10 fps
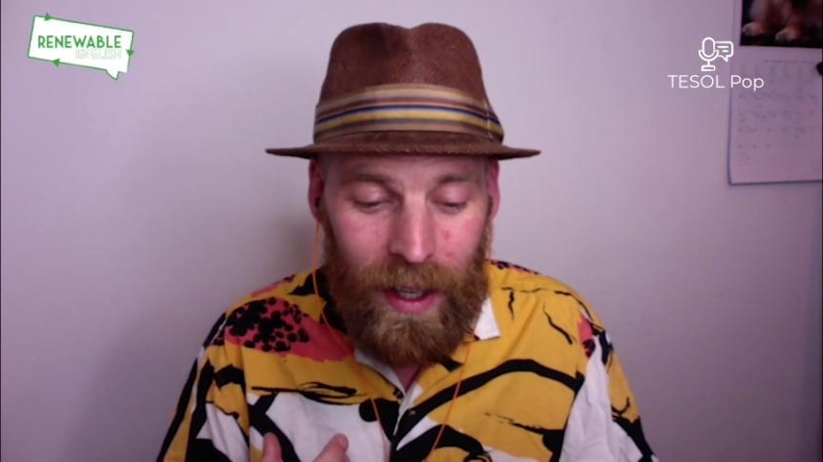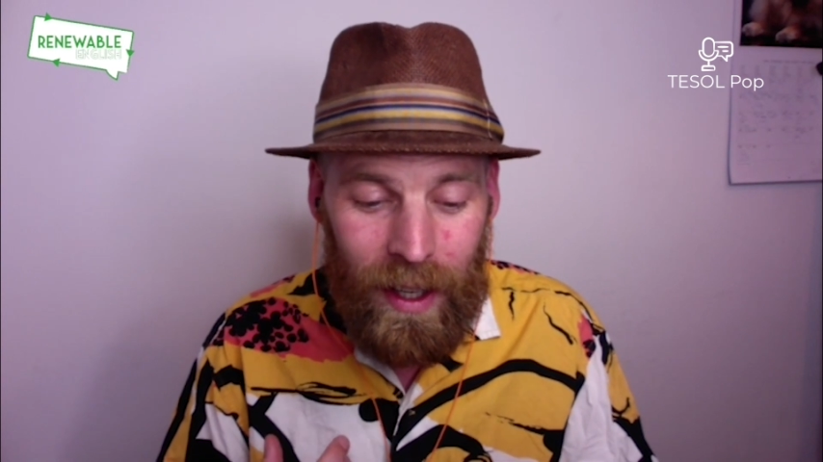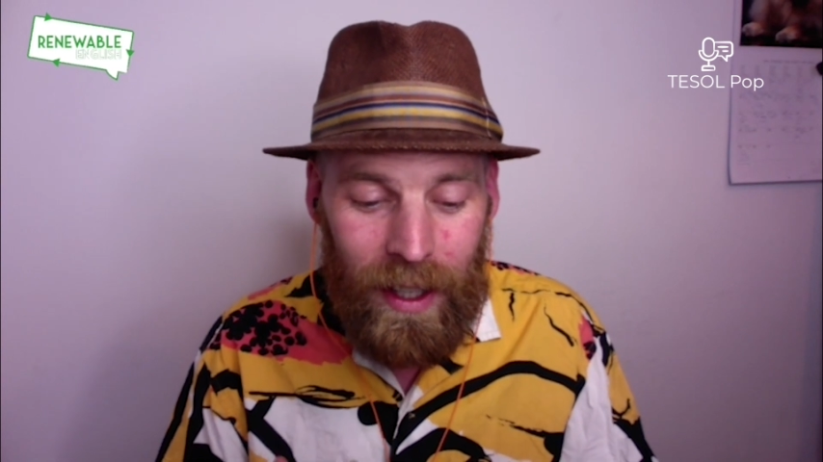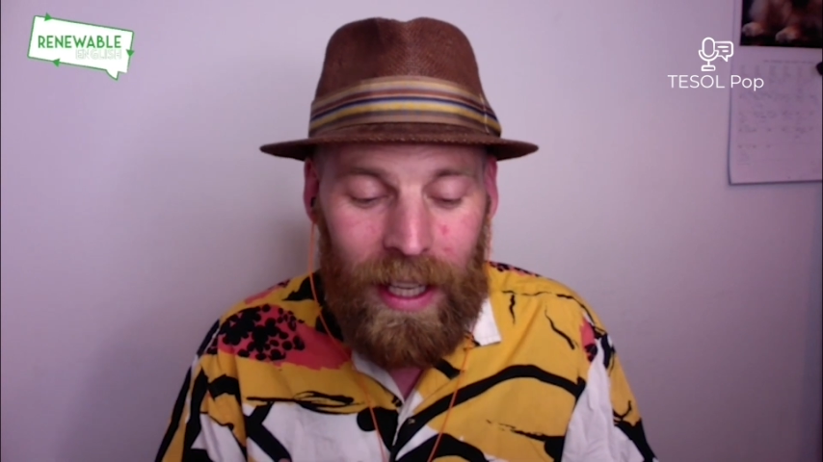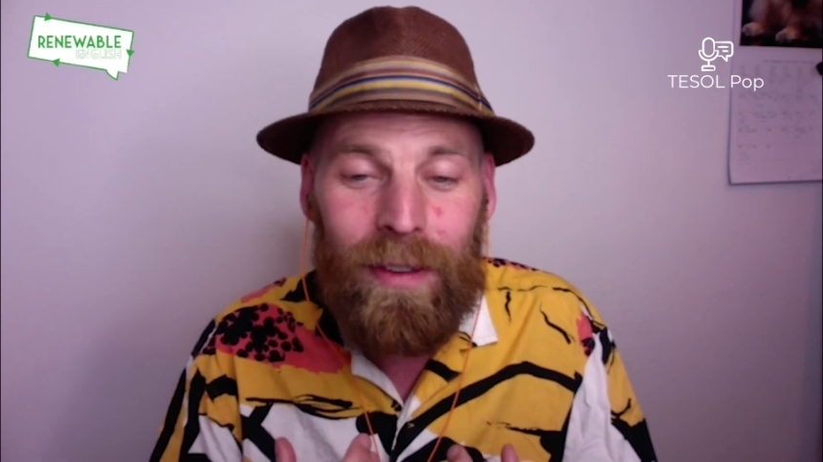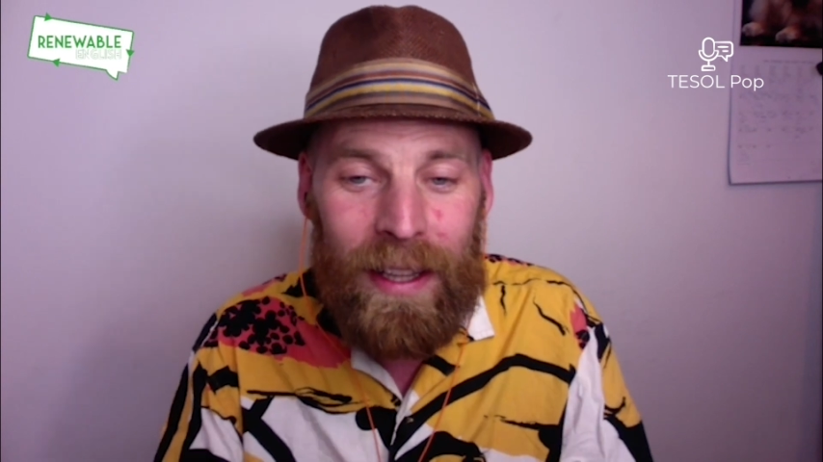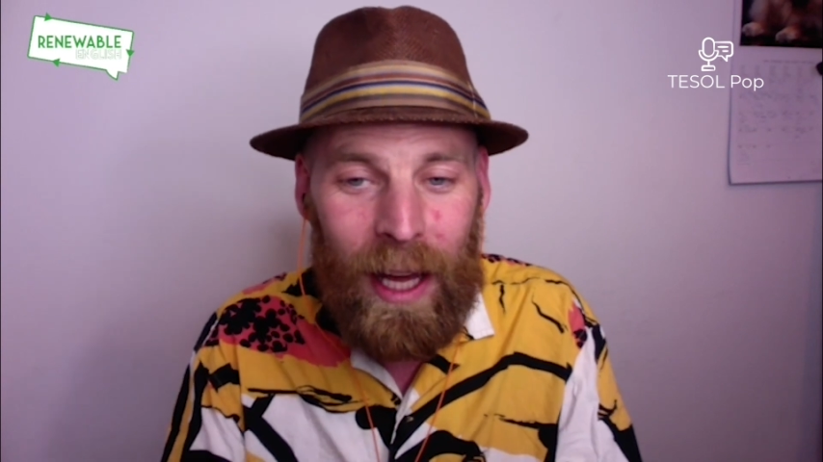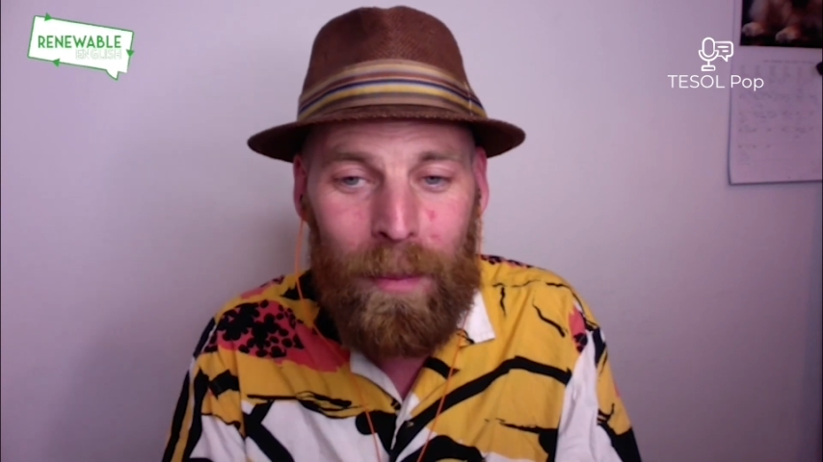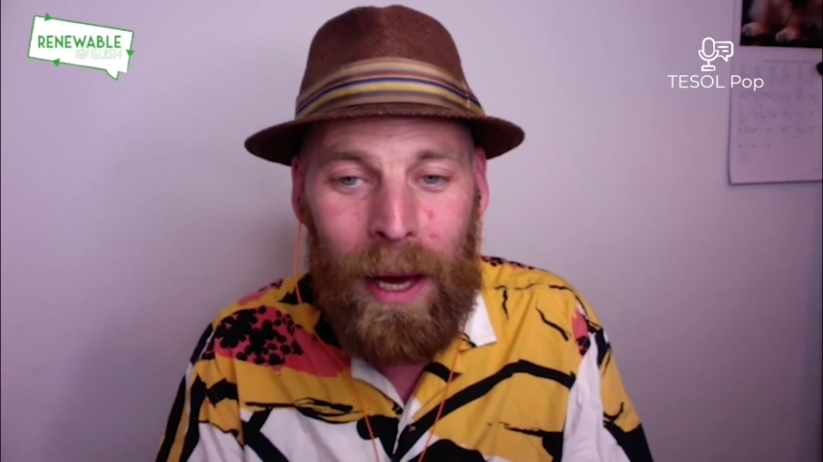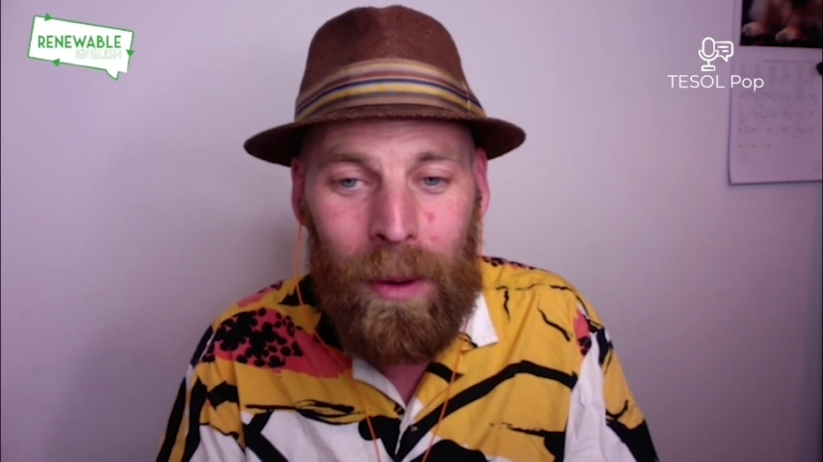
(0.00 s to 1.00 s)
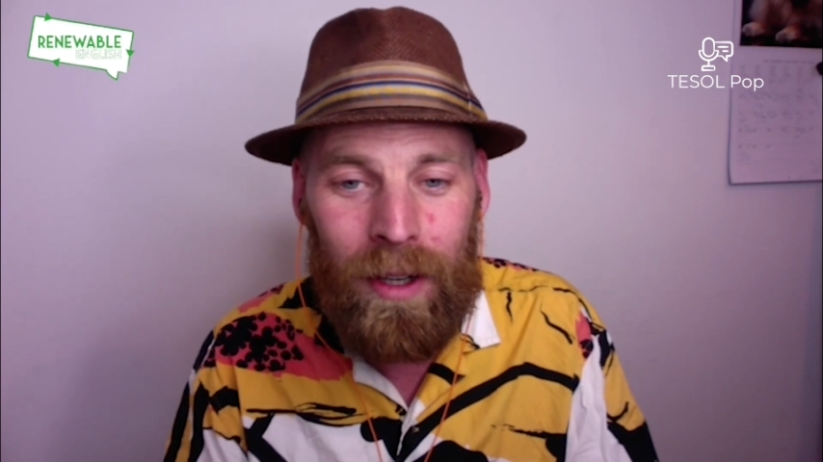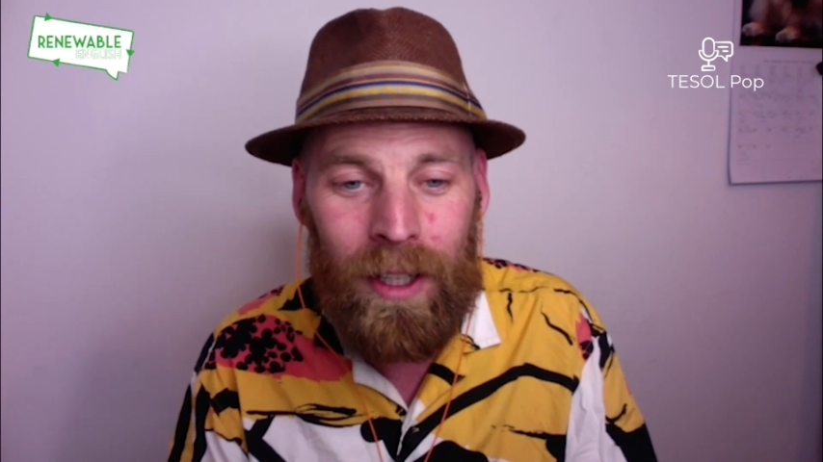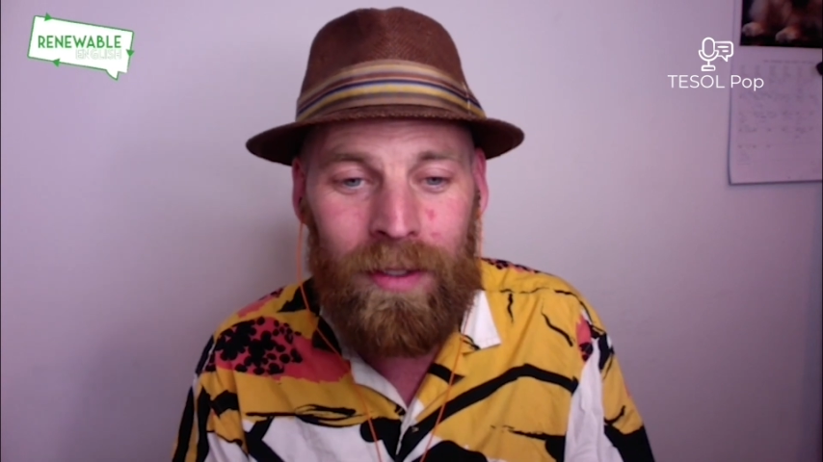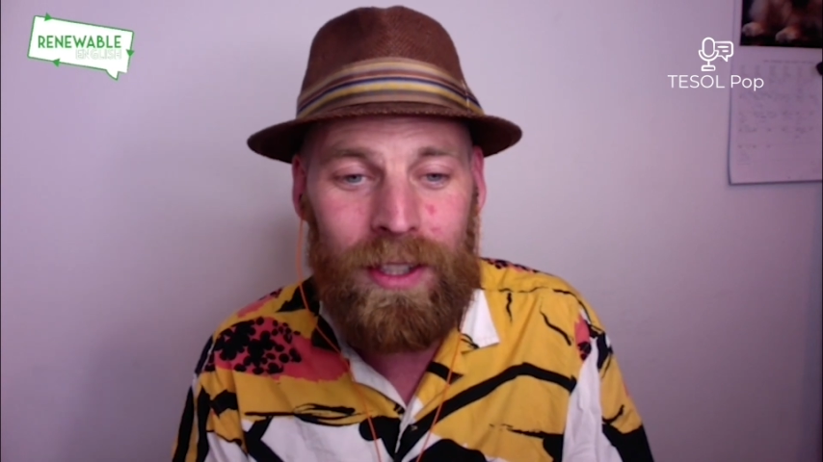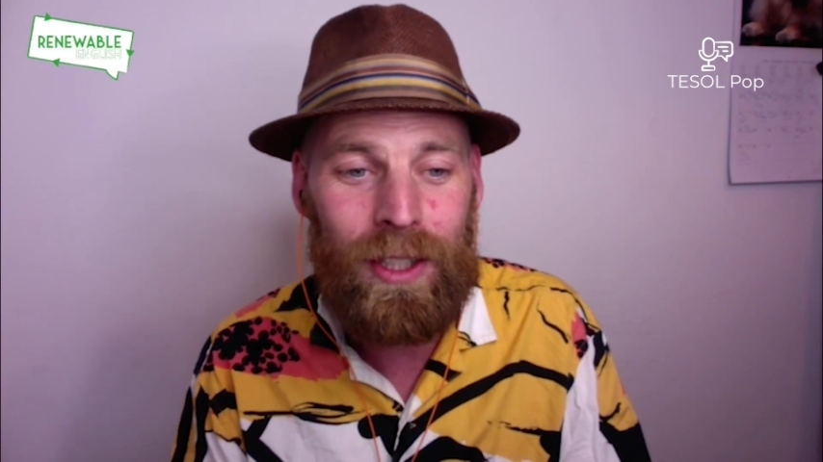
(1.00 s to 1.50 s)
giving that power
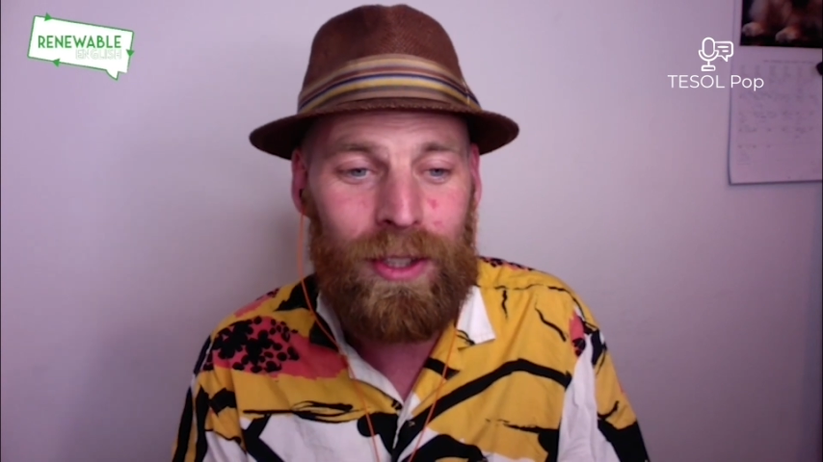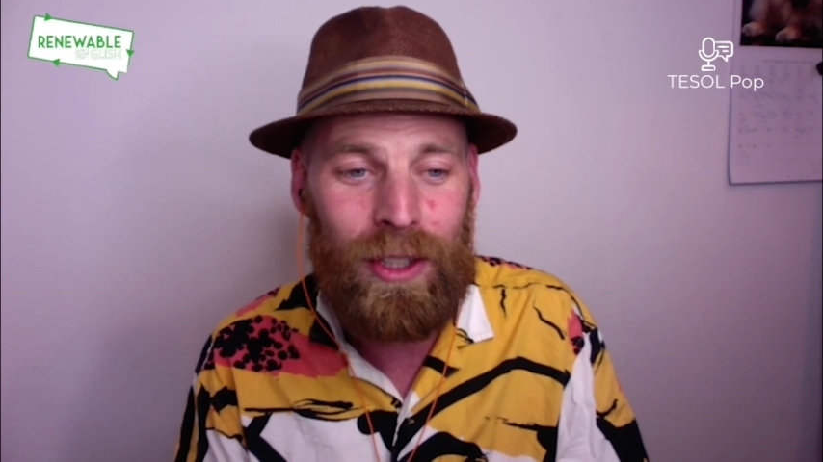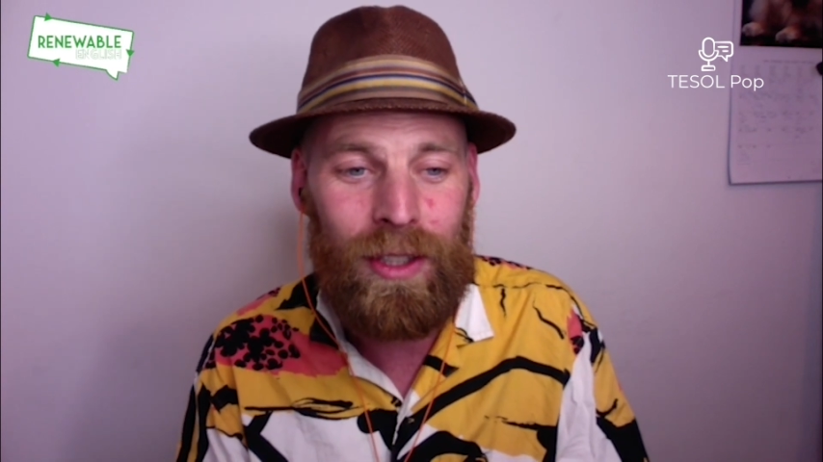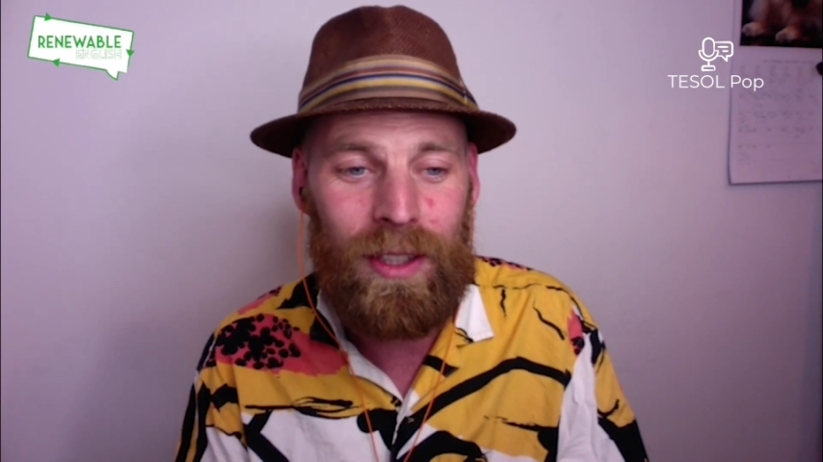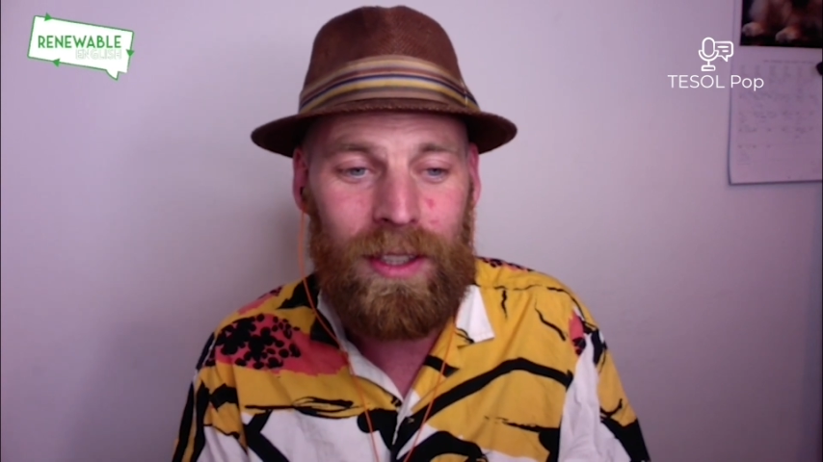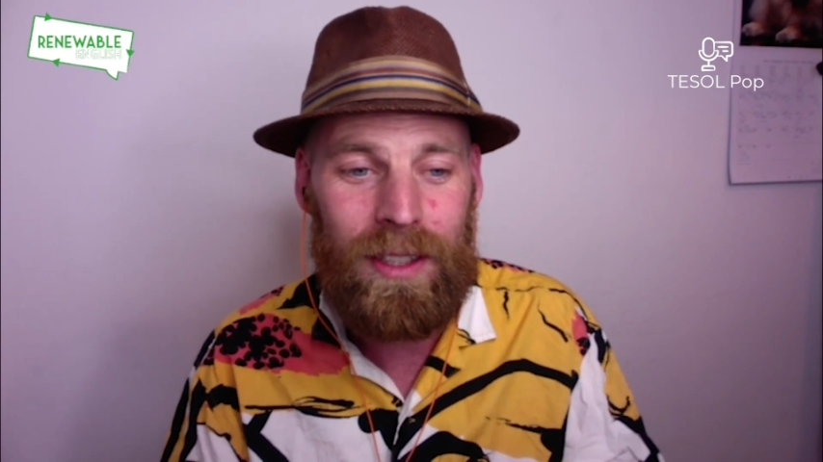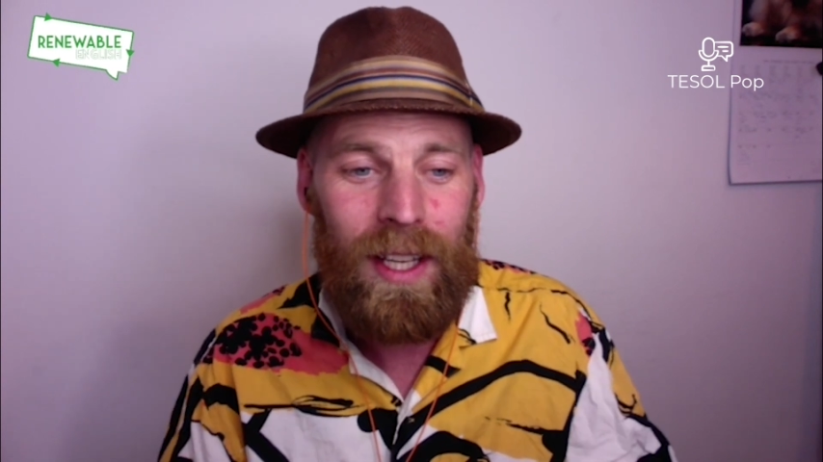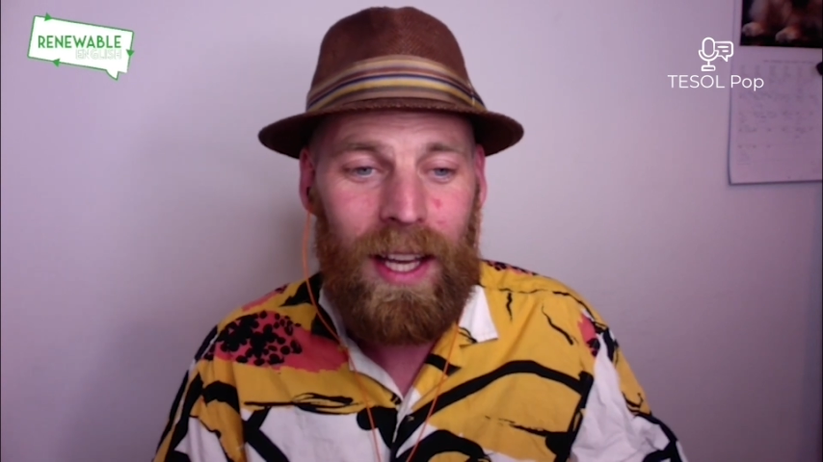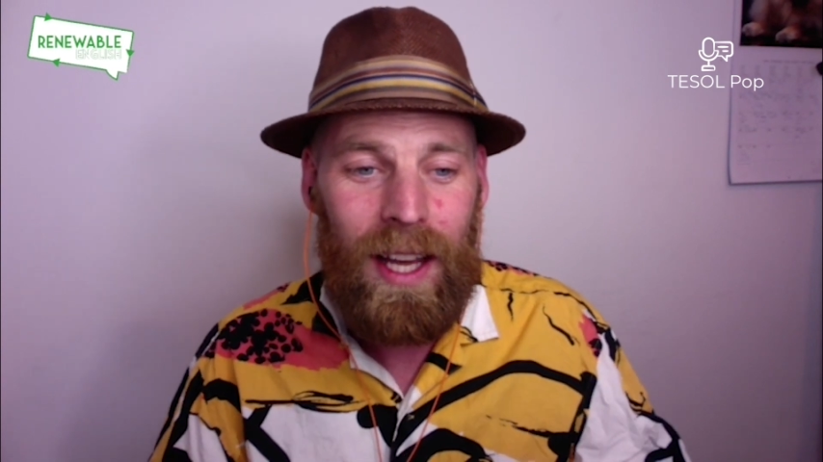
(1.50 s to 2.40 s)
over to your students,